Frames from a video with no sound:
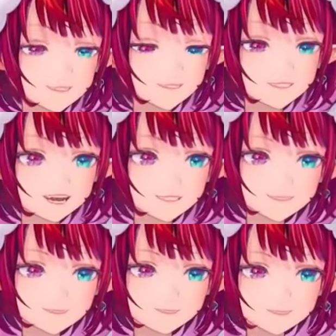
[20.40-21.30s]
Rabbits
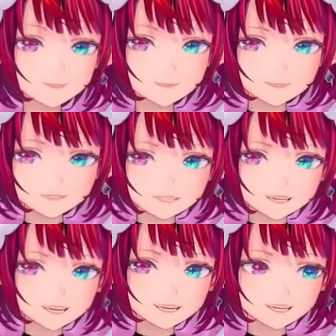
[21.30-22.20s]
known for their
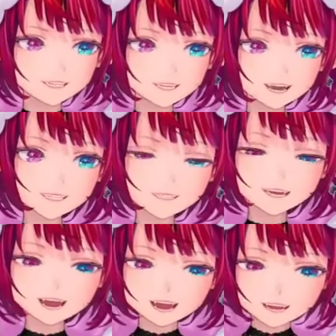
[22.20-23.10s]

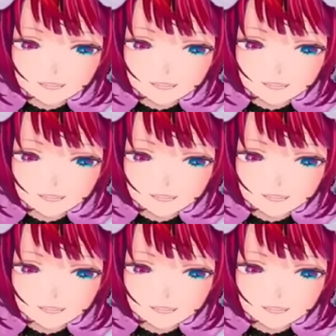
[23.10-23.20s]
energetic